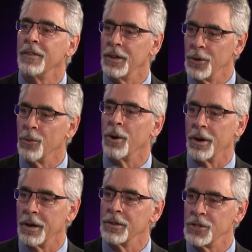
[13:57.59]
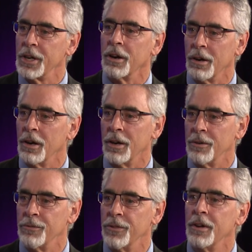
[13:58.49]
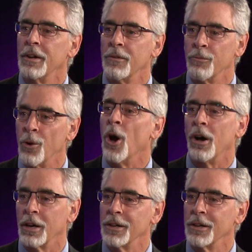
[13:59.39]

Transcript: that you are chair of wrong.